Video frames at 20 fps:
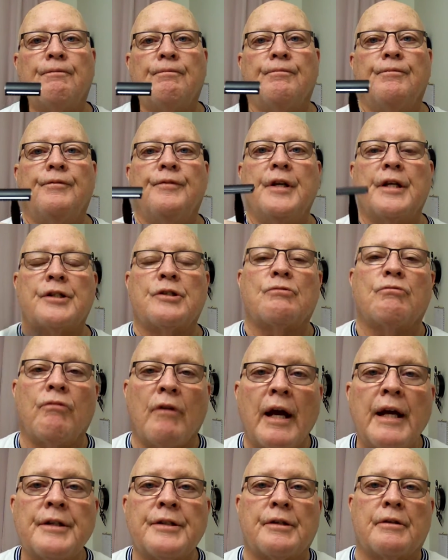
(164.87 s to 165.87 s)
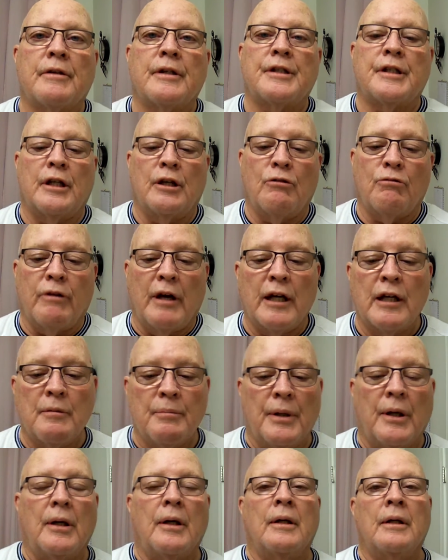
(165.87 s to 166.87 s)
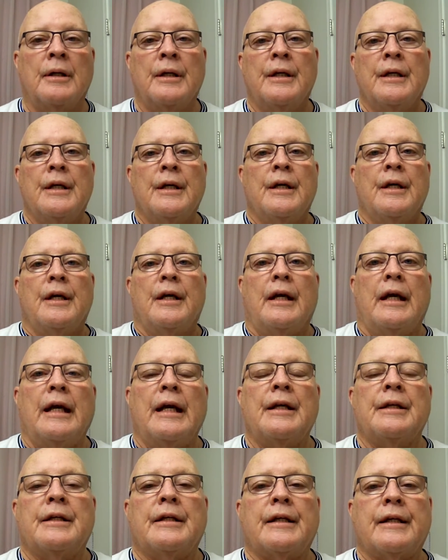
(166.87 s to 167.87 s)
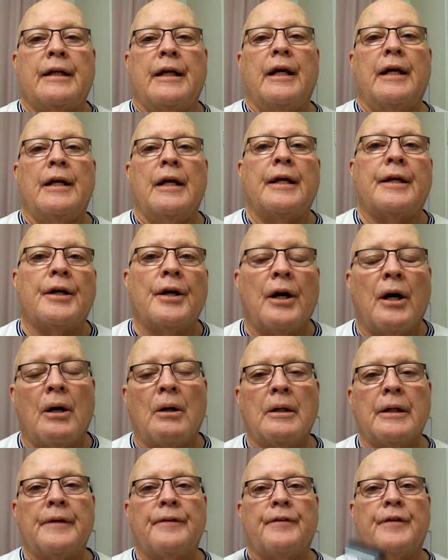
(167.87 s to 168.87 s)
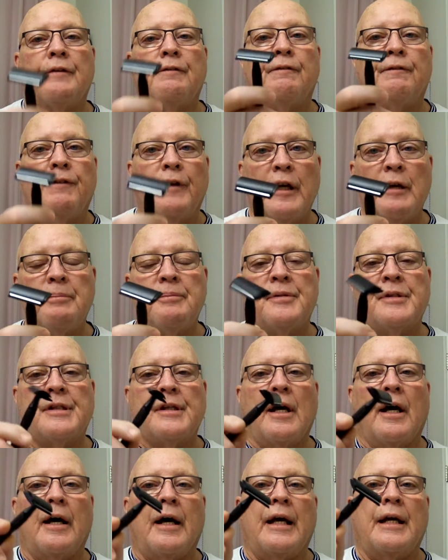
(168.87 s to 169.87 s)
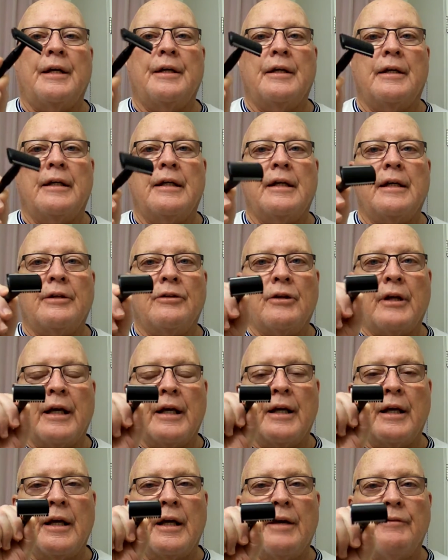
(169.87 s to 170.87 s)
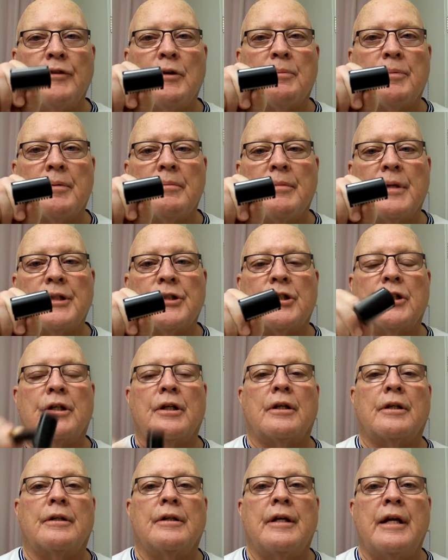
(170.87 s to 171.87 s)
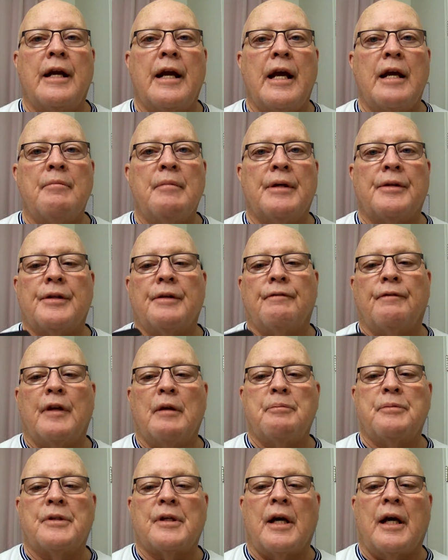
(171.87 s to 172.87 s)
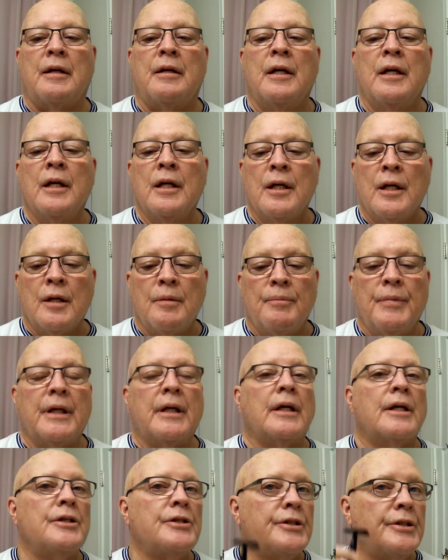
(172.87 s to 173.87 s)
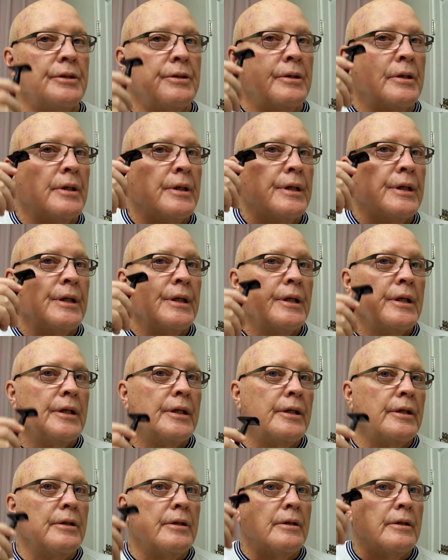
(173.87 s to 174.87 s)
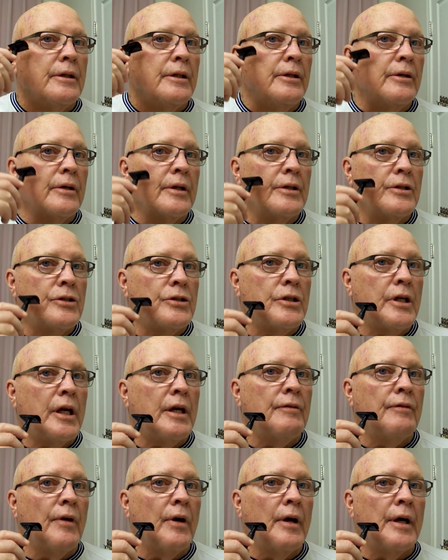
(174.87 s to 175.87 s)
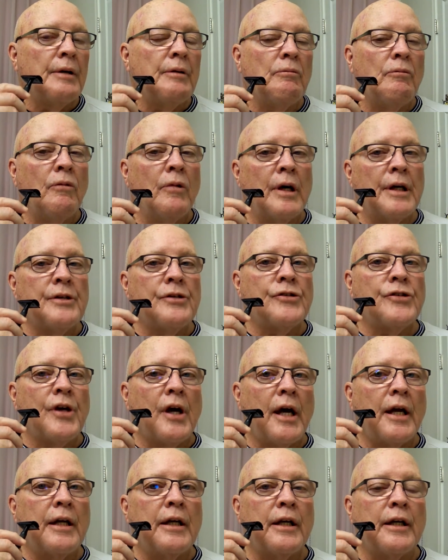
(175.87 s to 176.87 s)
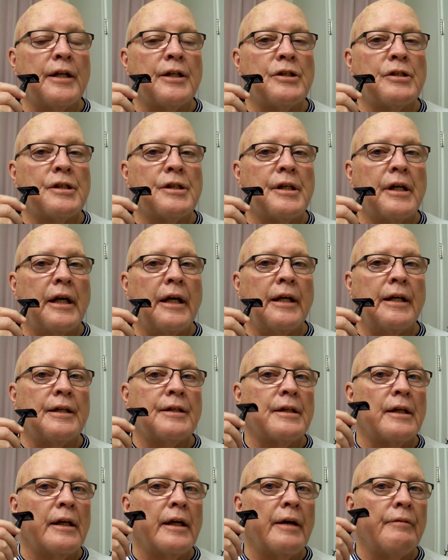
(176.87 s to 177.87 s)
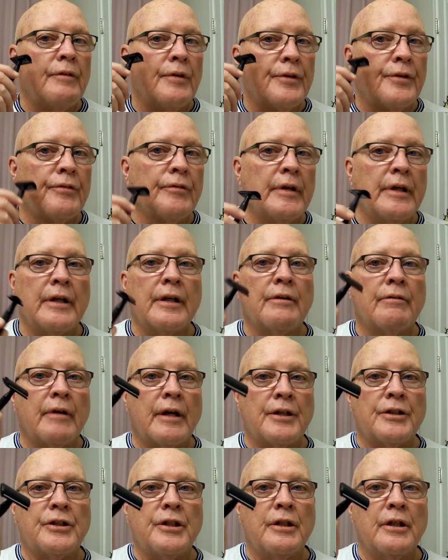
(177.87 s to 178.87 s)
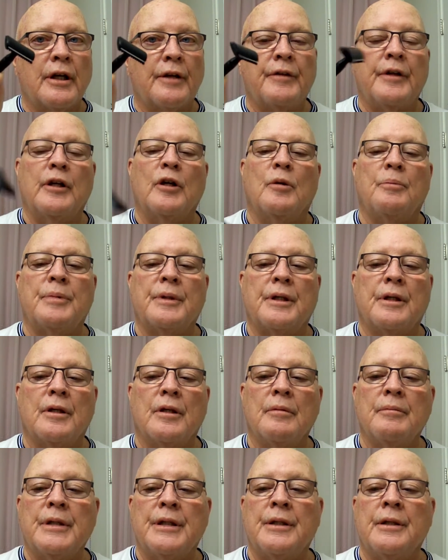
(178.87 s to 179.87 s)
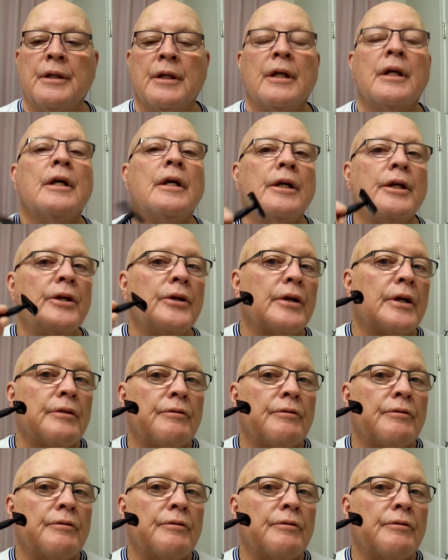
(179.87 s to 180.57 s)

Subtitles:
this razor is incredible, and can I call it the flip side? Can I have your permission to name it the flip side? Because you can shave on one side, and it's a level 3 aggression on the open comb, and you can